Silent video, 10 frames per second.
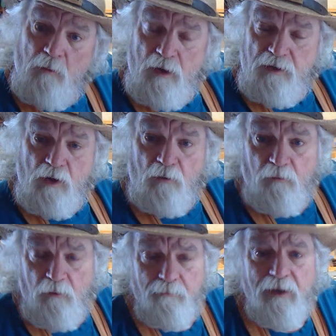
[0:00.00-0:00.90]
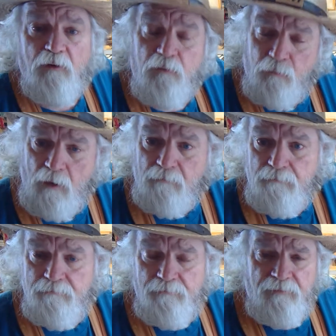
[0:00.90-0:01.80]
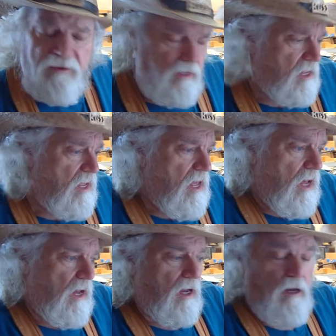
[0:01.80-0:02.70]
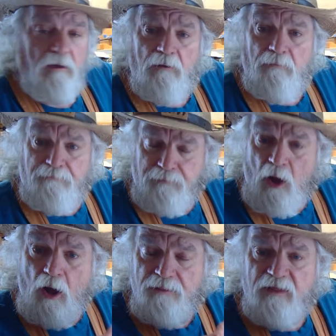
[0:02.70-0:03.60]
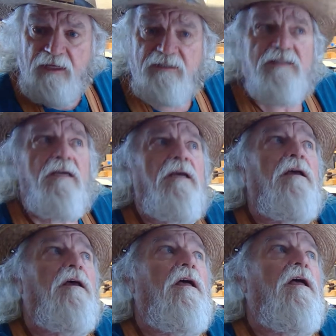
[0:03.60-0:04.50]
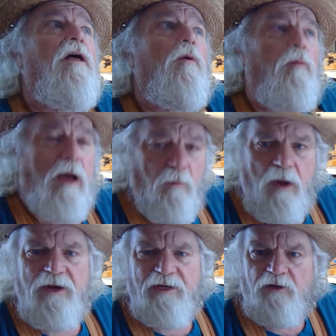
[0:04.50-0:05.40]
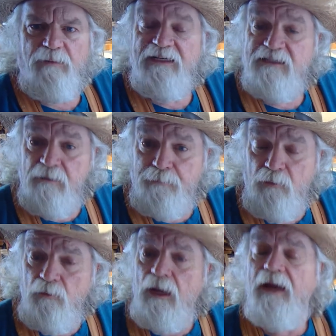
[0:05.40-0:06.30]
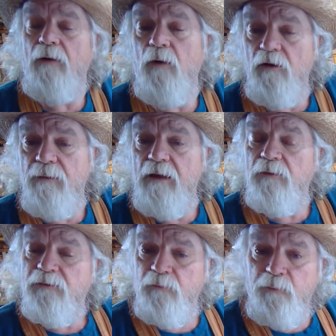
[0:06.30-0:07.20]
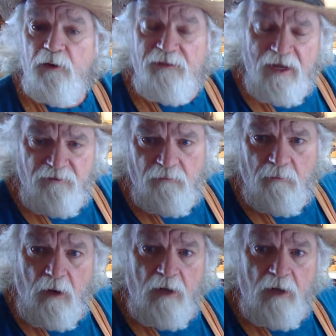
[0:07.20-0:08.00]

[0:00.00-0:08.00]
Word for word: I wanted to go to a bigger drum uh, on this, I wanted it to be simple and I wanted to be able to put that drum